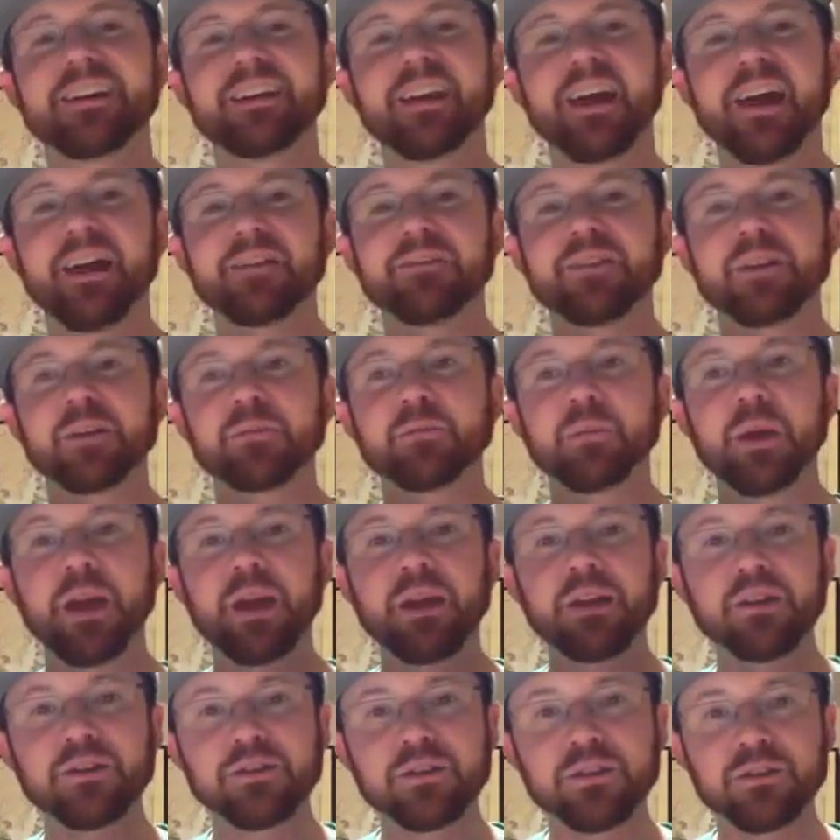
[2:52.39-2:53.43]
and having
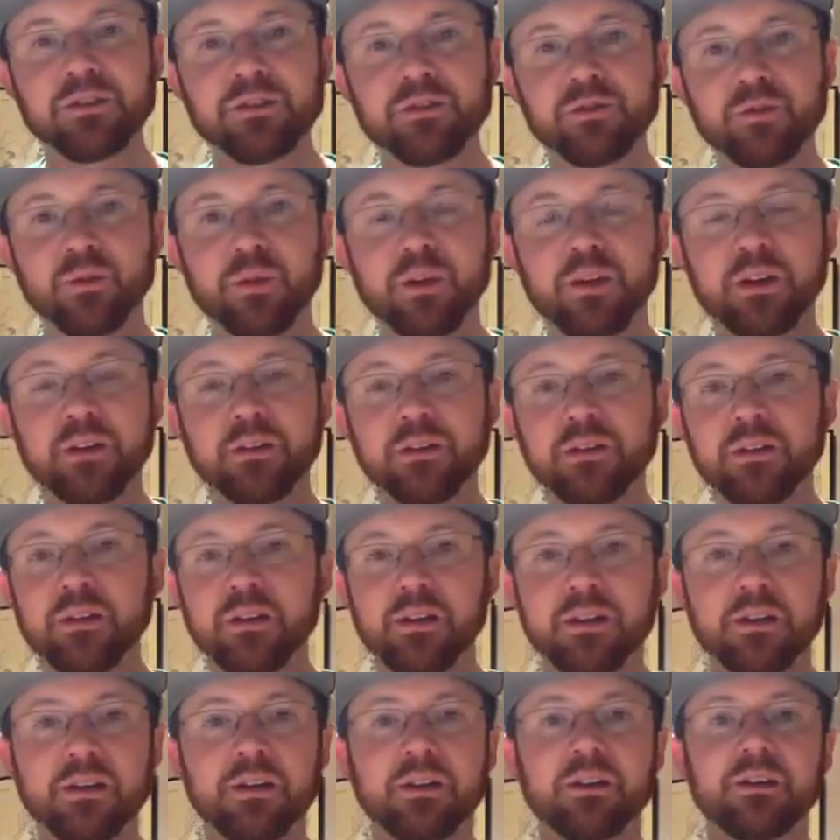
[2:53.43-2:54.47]
patience when
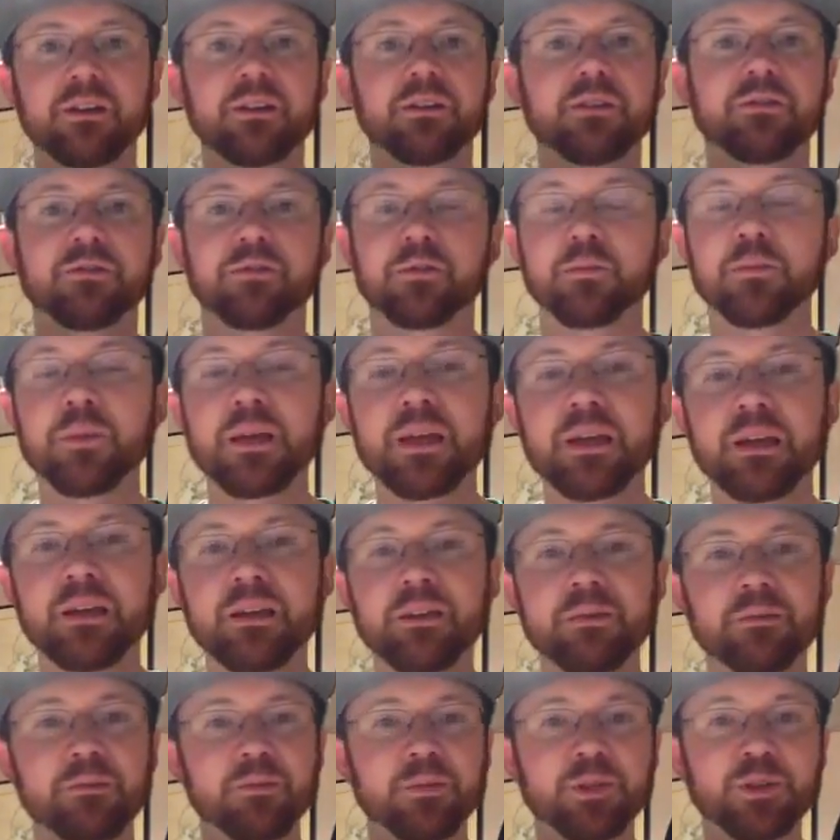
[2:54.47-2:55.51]
for
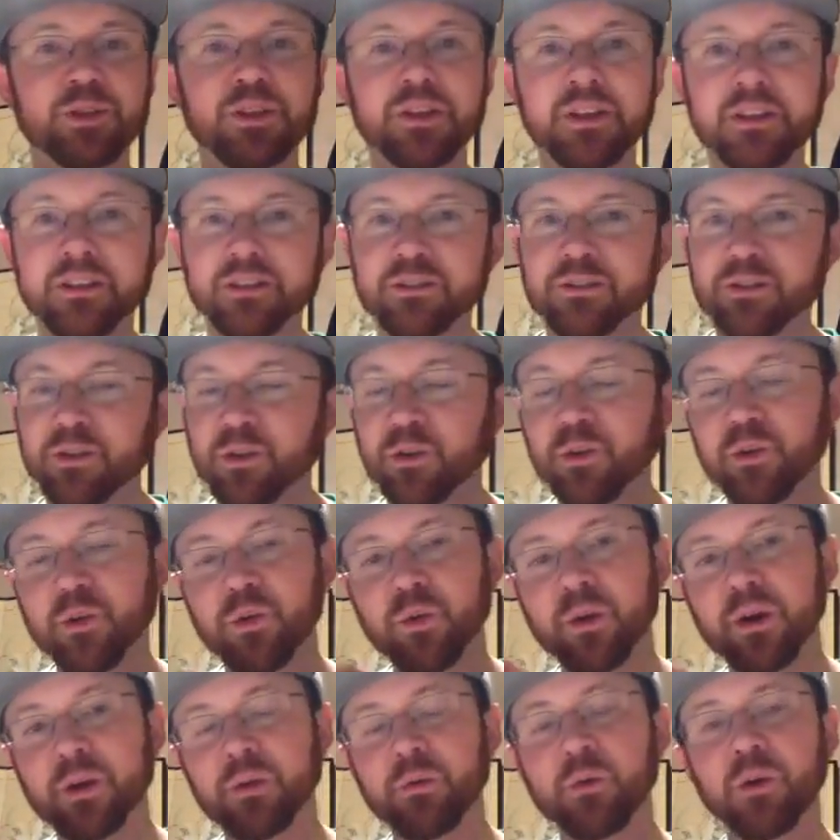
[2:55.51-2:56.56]
me, machines don't
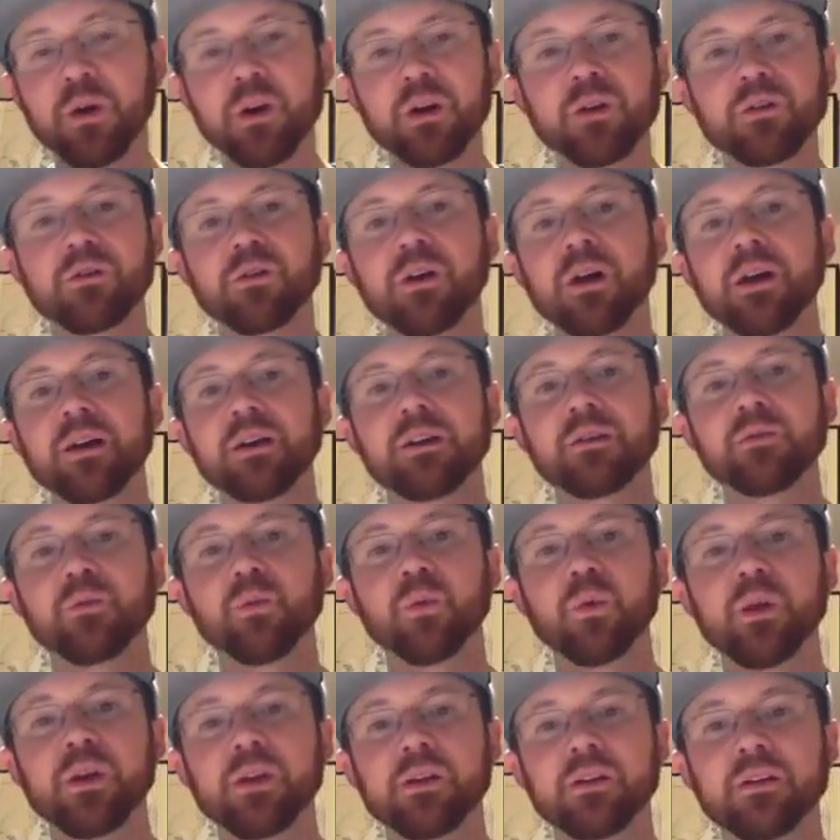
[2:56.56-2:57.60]
quite work right
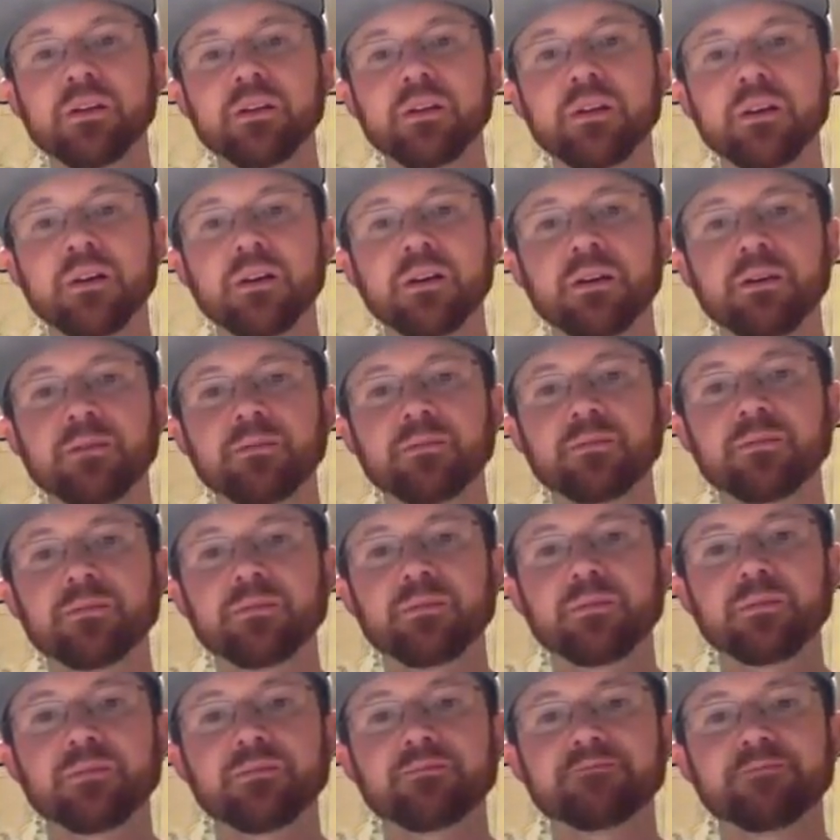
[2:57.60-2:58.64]
when
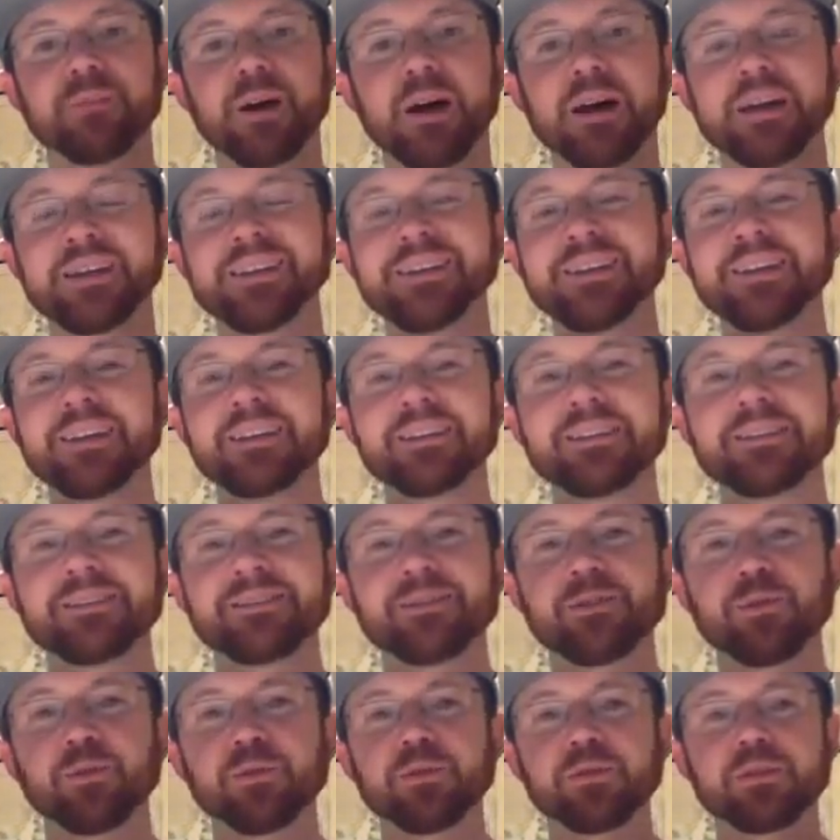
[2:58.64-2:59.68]
um, ideas
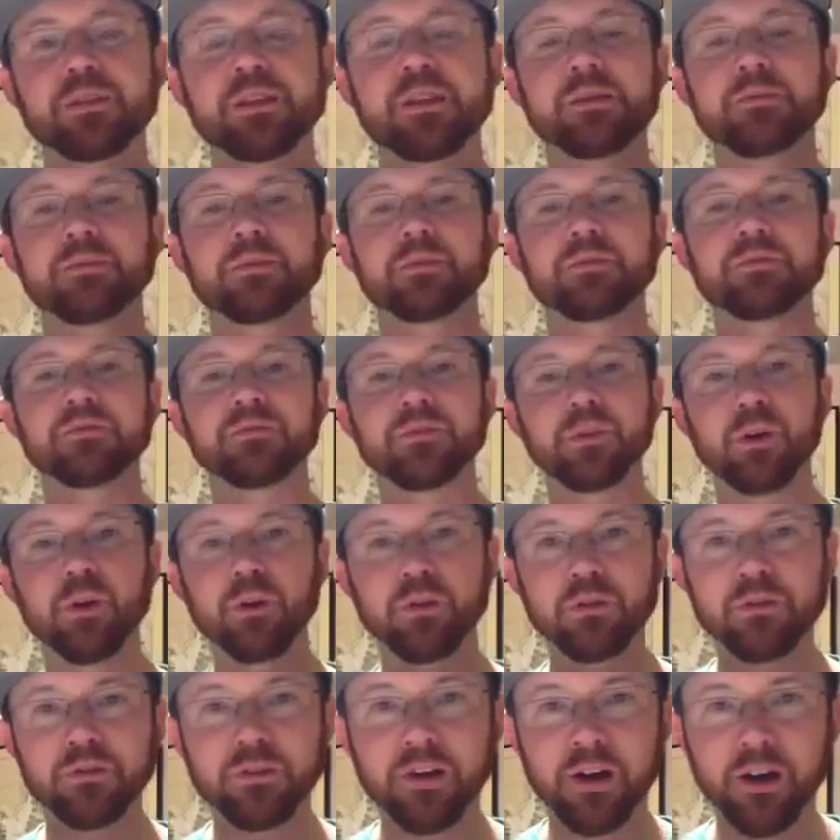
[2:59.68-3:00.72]
don't seem to
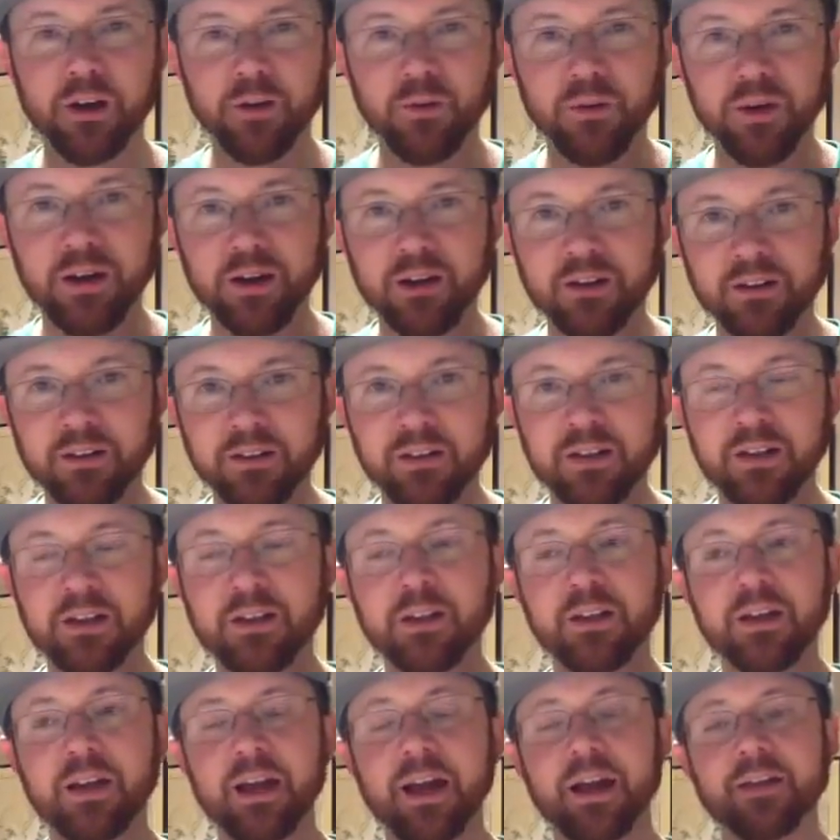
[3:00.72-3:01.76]
flow very well,
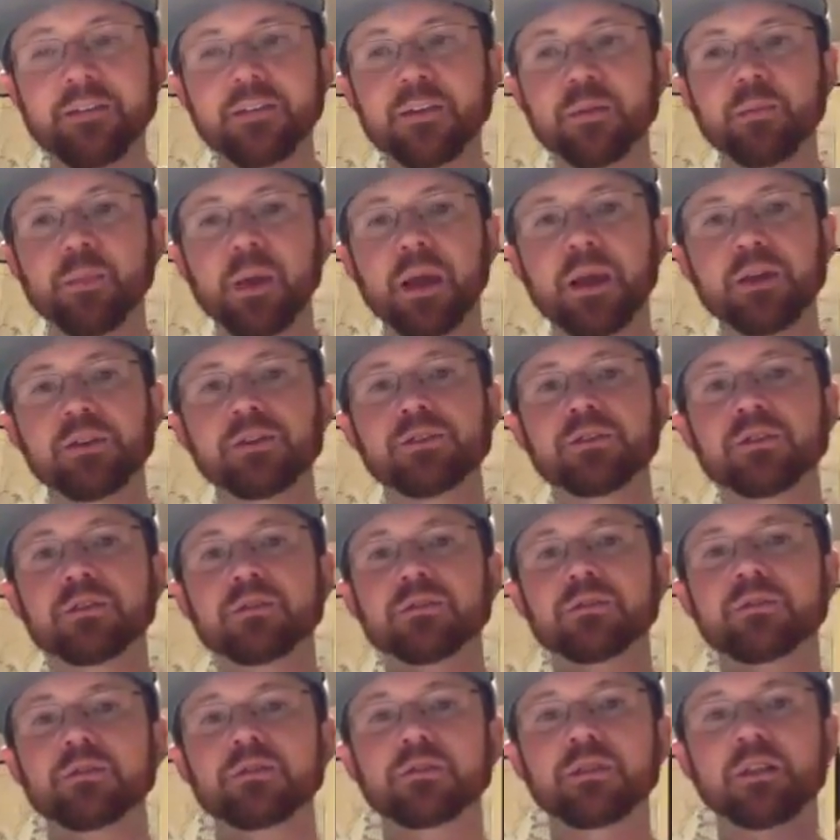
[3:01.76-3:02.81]
having patience
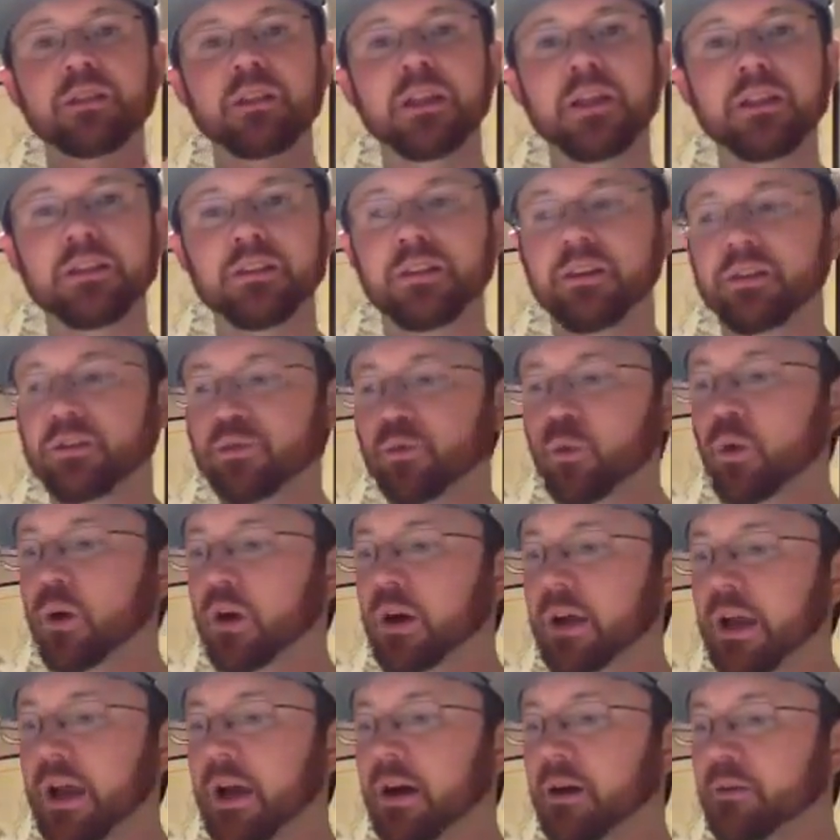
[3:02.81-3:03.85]
to let things
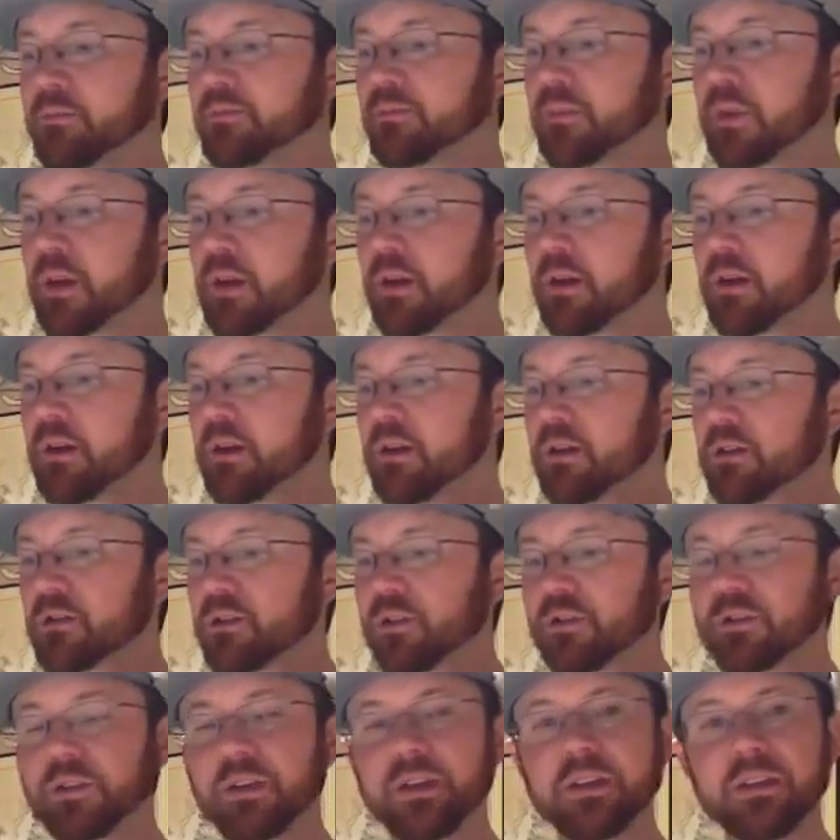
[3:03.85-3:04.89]
work out.
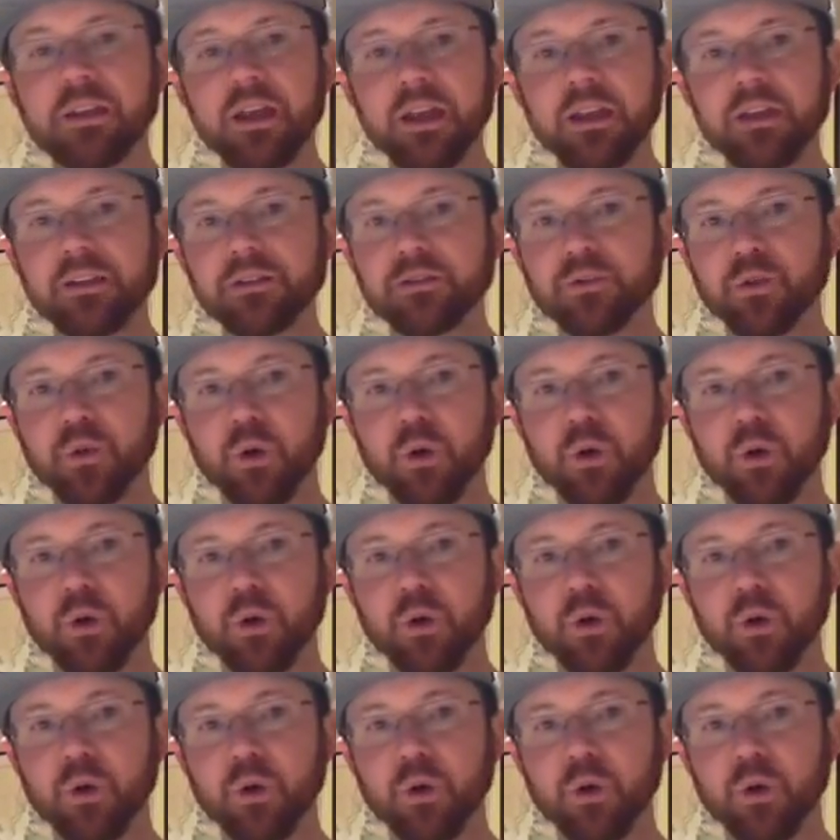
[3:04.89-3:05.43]
So today's